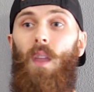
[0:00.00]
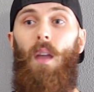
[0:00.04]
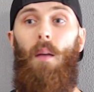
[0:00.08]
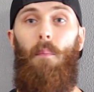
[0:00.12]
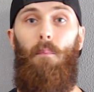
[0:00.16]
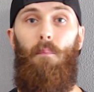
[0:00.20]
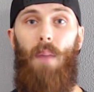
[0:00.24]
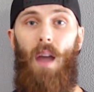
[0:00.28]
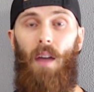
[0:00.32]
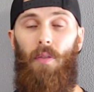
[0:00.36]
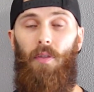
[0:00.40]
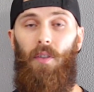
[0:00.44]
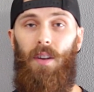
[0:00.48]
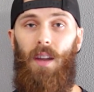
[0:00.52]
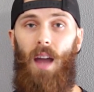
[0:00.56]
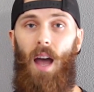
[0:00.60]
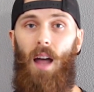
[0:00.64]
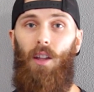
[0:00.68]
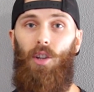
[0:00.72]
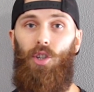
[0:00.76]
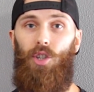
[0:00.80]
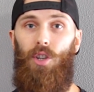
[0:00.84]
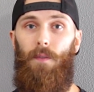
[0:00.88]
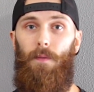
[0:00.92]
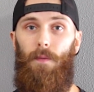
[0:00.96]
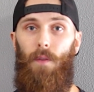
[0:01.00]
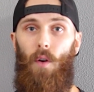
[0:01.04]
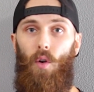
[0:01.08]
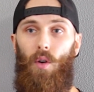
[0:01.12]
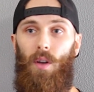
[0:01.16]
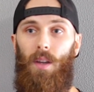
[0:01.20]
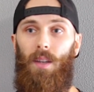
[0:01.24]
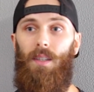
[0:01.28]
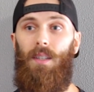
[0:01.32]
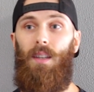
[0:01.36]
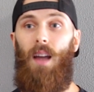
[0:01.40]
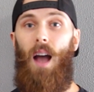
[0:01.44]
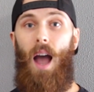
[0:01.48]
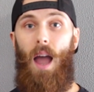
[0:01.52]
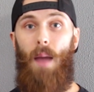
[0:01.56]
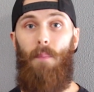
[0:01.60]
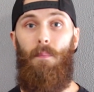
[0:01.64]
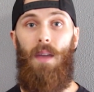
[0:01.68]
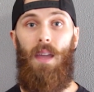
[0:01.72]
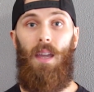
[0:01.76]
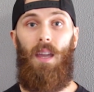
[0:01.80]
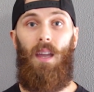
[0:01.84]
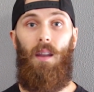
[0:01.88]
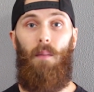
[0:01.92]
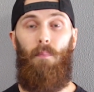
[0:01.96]
methodology focused, I
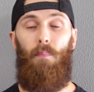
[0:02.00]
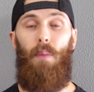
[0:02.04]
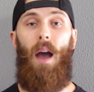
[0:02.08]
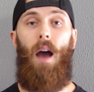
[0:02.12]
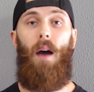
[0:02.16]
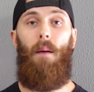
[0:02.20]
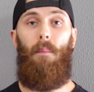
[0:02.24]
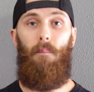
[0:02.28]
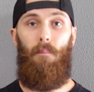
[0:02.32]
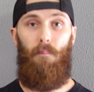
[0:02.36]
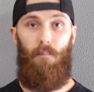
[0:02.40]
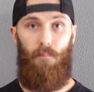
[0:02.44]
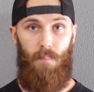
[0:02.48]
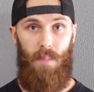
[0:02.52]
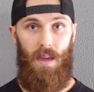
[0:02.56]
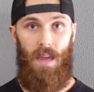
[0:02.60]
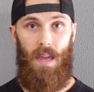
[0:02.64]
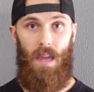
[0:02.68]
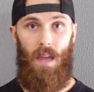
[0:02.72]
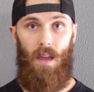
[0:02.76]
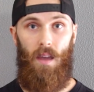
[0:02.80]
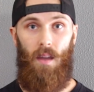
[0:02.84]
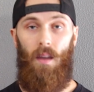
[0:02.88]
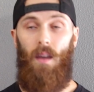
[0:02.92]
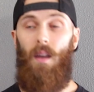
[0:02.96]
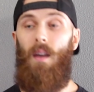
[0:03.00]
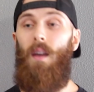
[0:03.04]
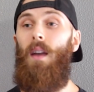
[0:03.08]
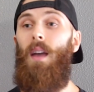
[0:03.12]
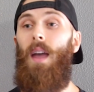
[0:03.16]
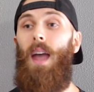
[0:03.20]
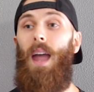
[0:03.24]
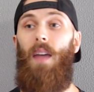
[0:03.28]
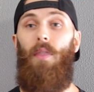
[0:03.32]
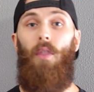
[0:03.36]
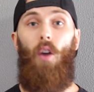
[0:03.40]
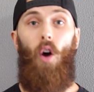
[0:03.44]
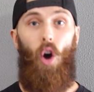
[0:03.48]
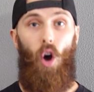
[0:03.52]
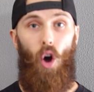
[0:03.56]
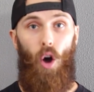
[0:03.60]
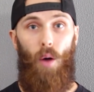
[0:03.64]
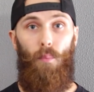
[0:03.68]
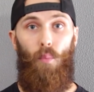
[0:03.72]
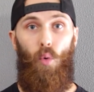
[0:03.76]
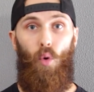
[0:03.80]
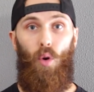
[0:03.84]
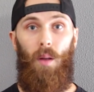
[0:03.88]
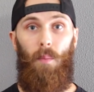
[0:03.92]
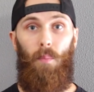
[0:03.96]
make it about me. And the
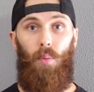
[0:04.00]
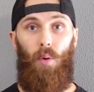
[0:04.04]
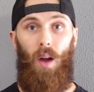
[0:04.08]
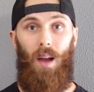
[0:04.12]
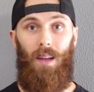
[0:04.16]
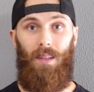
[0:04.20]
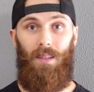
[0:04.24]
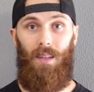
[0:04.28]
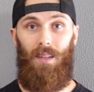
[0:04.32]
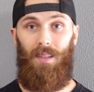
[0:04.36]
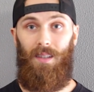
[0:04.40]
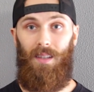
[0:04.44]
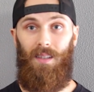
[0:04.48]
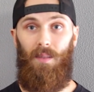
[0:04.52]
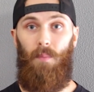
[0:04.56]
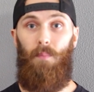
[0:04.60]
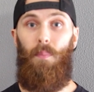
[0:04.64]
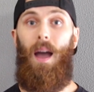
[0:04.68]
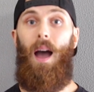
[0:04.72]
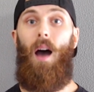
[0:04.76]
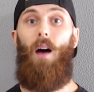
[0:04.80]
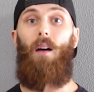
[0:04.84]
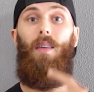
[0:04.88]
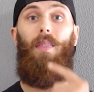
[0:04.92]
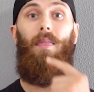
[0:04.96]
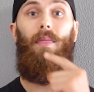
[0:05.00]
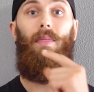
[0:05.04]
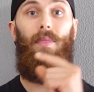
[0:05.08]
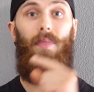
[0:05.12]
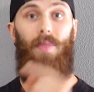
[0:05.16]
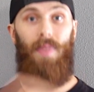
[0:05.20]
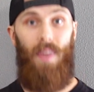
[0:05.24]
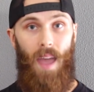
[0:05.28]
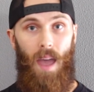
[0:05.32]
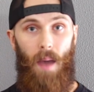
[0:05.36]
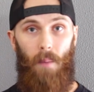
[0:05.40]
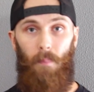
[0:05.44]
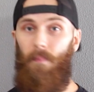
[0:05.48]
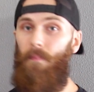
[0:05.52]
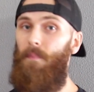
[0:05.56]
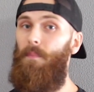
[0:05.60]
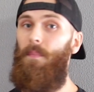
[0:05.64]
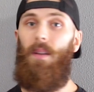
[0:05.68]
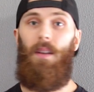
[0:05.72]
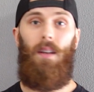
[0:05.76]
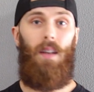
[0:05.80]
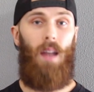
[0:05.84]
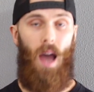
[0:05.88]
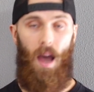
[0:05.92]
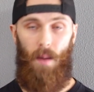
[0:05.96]
onboarding process is about them,
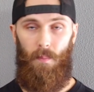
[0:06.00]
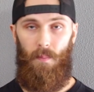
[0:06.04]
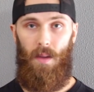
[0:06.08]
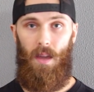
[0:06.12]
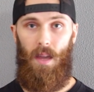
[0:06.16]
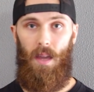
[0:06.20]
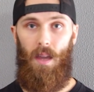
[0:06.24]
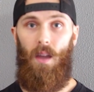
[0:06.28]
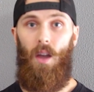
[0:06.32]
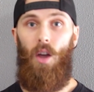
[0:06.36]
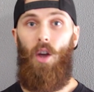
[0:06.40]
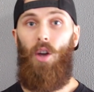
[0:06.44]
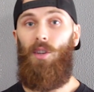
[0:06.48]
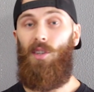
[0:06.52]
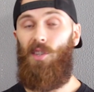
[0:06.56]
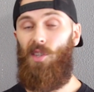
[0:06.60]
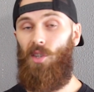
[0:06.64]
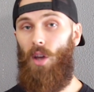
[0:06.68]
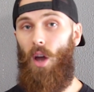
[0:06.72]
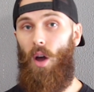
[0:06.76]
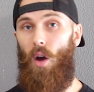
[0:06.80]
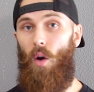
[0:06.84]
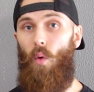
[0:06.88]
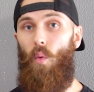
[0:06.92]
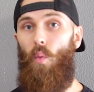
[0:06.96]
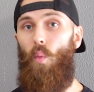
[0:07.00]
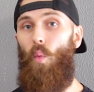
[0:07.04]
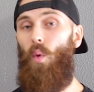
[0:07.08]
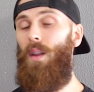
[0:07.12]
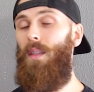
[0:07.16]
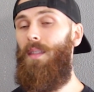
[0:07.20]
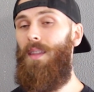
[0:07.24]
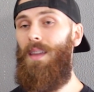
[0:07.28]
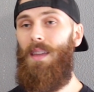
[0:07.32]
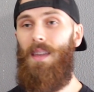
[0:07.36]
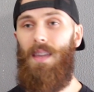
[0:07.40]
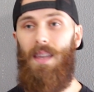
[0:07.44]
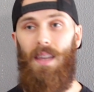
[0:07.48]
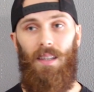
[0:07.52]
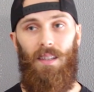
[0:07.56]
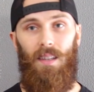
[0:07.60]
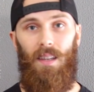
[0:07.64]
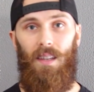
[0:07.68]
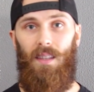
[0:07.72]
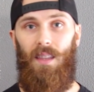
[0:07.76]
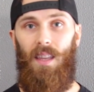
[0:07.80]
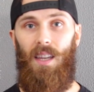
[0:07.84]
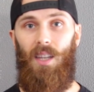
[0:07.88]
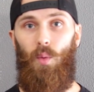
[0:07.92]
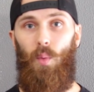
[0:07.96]
not me. So one of the
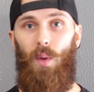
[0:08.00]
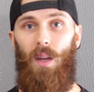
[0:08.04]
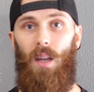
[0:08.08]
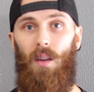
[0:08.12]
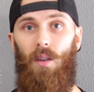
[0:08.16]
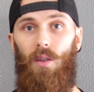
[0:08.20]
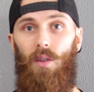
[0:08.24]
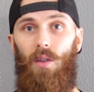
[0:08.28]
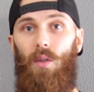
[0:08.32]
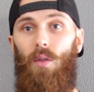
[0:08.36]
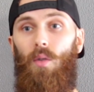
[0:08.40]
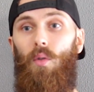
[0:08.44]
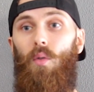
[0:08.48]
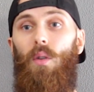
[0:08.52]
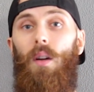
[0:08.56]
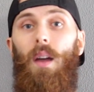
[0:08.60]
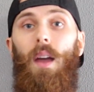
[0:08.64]
easiest things we can do